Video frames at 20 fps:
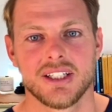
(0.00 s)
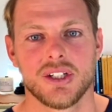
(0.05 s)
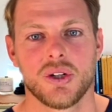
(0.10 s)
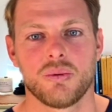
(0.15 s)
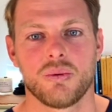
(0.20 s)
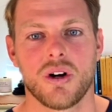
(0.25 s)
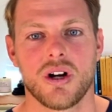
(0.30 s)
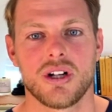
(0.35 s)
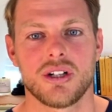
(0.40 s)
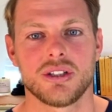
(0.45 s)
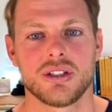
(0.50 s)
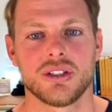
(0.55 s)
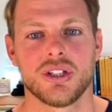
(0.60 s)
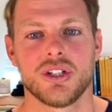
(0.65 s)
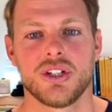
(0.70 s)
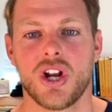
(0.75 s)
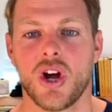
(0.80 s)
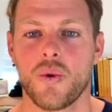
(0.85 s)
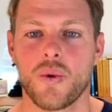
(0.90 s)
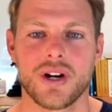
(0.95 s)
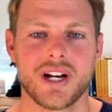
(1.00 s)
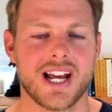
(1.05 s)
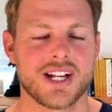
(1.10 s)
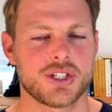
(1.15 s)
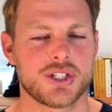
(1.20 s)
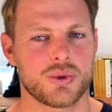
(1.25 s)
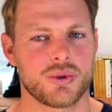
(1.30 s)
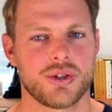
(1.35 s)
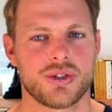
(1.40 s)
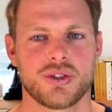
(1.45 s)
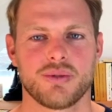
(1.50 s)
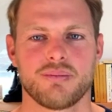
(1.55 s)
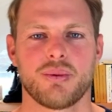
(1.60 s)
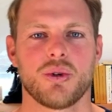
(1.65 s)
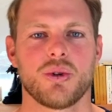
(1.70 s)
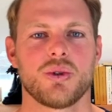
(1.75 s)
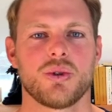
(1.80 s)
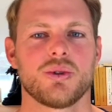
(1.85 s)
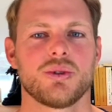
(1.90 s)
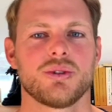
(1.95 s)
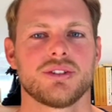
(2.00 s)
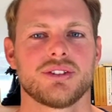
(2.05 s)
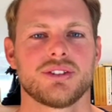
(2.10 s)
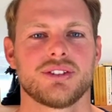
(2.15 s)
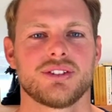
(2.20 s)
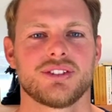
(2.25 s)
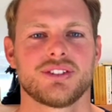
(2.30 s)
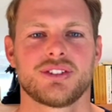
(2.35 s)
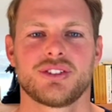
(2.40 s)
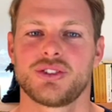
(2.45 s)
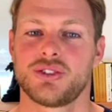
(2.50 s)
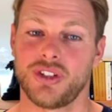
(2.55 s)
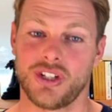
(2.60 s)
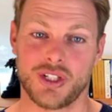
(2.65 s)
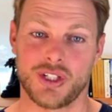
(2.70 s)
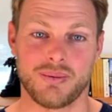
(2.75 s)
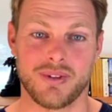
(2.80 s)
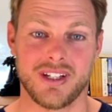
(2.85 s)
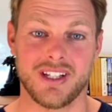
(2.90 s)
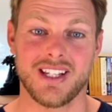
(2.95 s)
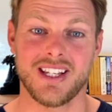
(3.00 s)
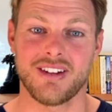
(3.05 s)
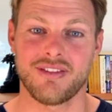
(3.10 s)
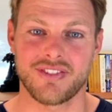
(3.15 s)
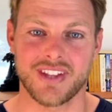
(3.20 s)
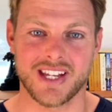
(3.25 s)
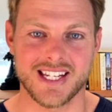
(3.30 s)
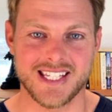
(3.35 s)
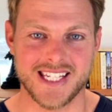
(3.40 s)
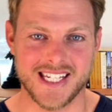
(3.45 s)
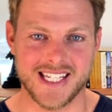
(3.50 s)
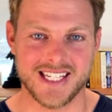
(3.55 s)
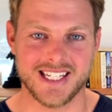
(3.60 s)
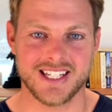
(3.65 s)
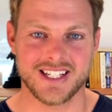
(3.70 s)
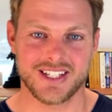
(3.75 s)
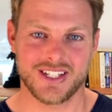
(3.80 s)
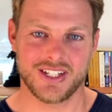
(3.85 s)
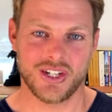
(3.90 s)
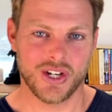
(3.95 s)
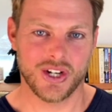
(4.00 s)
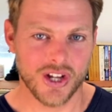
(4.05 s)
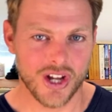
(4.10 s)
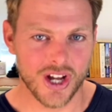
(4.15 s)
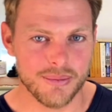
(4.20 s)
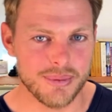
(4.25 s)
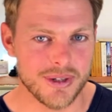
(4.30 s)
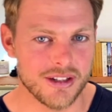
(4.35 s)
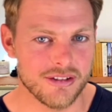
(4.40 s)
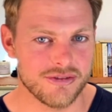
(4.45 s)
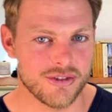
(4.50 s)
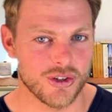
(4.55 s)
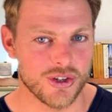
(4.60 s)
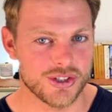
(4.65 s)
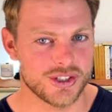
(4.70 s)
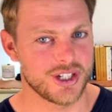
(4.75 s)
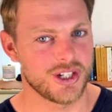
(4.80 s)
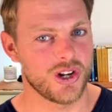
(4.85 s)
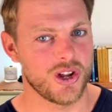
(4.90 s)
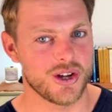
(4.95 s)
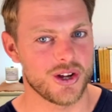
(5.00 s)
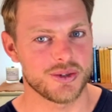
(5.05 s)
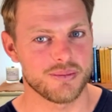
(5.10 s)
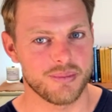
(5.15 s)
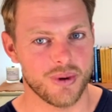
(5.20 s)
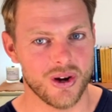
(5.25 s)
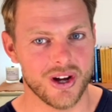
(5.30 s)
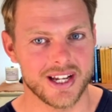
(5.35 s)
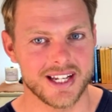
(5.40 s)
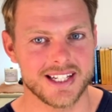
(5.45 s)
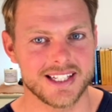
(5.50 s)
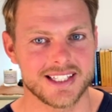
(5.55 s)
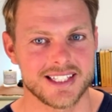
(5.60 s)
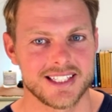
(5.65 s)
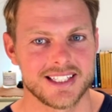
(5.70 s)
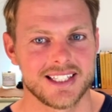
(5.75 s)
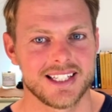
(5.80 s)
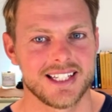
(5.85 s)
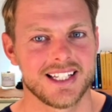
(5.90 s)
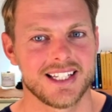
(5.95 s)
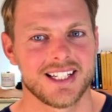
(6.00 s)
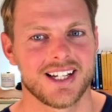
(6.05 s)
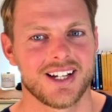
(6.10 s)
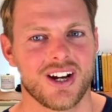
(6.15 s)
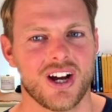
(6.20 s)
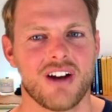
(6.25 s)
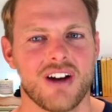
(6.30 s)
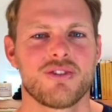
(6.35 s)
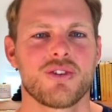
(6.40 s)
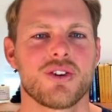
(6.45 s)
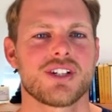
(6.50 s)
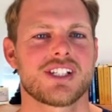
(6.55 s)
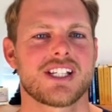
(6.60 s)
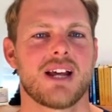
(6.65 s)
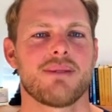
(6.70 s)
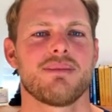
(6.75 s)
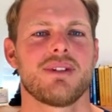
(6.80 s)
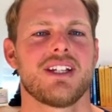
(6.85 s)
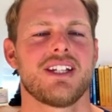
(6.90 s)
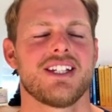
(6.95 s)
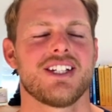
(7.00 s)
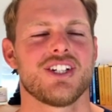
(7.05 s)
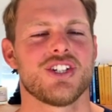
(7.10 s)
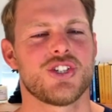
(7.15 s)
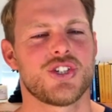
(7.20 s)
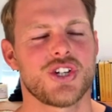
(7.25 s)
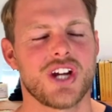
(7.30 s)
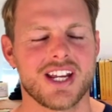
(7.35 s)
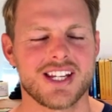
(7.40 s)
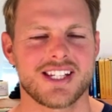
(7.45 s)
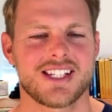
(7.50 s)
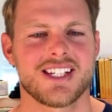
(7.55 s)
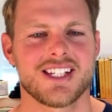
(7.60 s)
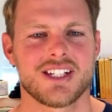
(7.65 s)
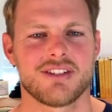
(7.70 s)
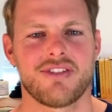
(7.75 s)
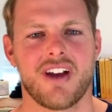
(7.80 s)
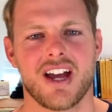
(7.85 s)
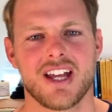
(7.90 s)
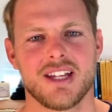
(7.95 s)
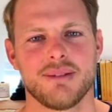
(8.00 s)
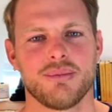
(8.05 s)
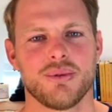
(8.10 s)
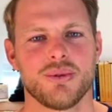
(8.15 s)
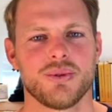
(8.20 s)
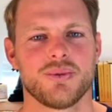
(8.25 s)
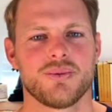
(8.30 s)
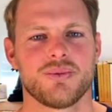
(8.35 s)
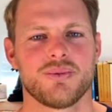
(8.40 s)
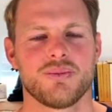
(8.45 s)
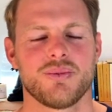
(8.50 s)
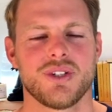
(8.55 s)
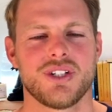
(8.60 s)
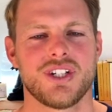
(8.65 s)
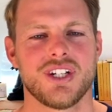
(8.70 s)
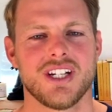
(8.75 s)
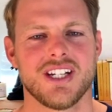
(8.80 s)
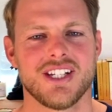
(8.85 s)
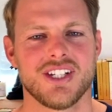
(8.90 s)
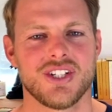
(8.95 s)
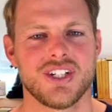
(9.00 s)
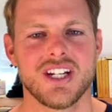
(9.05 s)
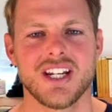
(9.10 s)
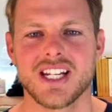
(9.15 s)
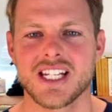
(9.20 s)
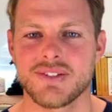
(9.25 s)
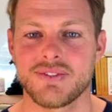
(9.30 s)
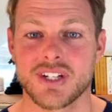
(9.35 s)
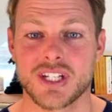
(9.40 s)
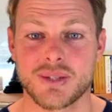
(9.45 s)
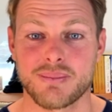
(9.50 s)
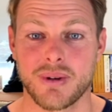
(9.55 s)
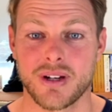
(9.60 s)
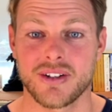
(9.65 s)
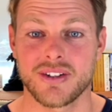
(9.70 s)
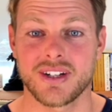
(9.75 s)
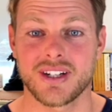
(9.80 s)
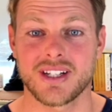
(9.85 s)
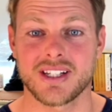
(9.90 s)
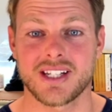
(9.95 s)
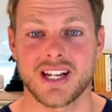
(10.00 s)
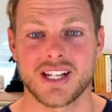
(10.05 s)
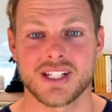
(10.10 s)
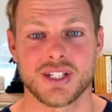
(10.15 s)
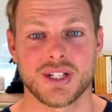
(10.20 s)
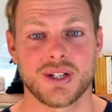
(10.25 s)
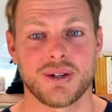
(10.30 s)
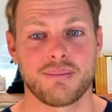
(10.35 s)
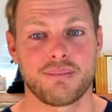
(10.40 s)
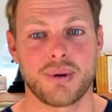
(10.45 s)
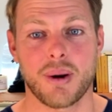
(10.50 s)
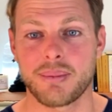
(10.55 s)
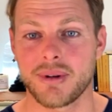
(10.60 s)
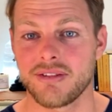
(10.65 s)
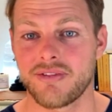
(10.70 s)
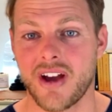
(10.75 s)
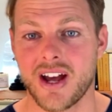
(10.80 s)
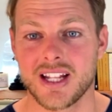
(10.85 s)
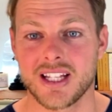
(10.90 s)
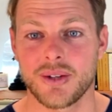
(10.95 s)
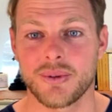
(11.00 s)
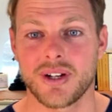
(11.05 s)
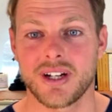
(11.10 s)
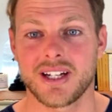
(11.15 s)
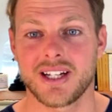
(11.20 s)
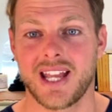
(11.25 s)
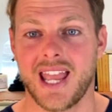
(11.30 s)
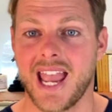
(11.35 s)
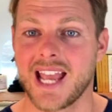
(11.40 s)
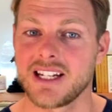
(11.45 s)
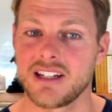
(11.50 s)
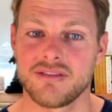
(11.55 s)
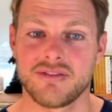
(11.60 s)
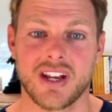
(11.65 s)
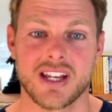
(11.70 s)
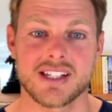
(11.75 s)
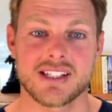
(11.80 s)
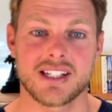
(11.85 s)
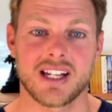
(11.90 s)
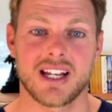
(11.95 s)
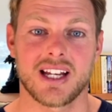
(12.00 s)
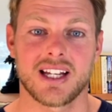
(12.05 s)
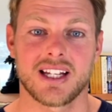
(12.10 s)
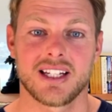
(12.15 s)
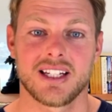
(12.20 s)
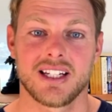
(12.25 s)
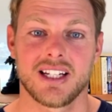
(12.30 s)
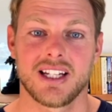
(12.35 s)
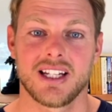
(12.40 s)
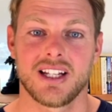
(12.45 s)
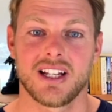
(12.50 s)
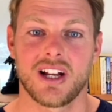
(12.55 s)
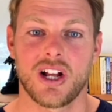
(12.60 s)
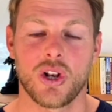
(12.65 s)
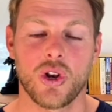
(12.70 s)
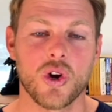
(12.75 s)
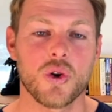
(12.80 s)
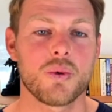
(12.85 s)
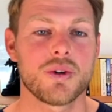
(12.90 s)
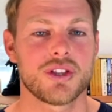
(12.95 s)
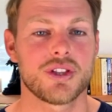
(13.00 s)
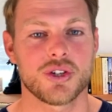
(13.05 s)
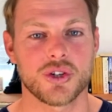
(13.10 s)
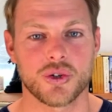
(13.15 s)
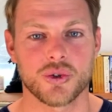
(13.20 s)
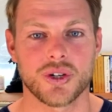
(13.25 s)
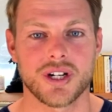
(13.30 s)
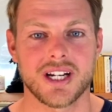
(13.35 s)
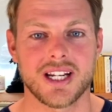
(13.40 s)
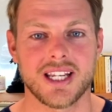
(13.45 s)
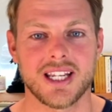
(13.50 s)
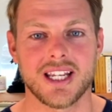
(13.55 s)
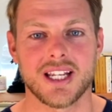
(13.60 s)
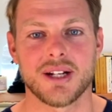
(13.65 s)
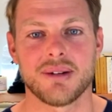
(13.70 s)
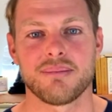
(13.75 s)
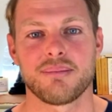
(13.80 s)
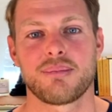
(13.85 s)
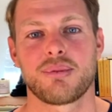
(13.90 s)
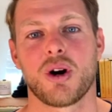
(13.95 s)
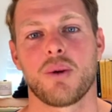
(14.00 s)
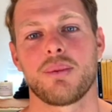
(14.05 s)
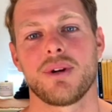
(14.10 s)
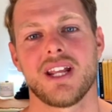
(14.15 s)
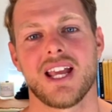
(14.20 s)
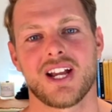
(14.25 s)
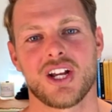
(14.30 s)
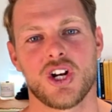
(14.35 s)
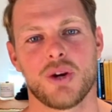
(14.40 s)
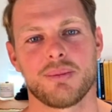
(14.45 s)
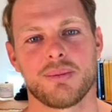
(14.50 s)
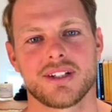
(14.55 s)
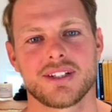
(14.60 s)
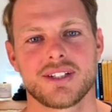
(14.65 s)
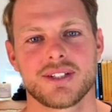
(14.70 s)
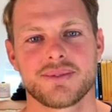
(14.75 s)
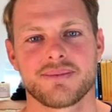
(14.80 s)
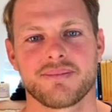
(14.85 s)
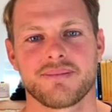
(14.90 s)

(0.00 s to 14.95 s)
While no one has a crystal ball, trust me, if they did, I'd be the first in line to buy it. I've got something just as valuable, which is years of experience as a property valuer and investor, along with a degree in property economics.